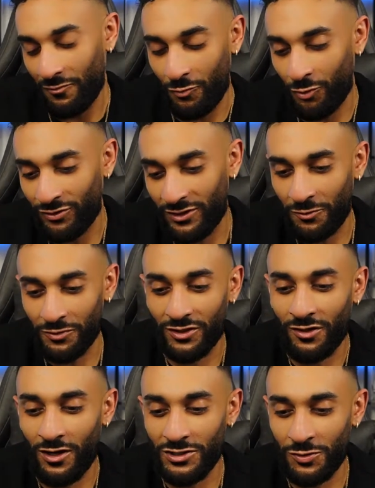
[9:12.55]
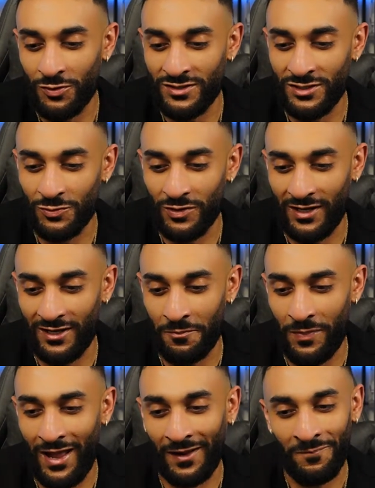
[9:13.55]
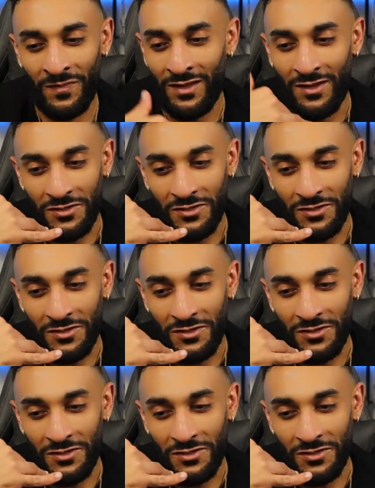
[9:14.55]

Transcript: we'll deal with the consequences when I get back?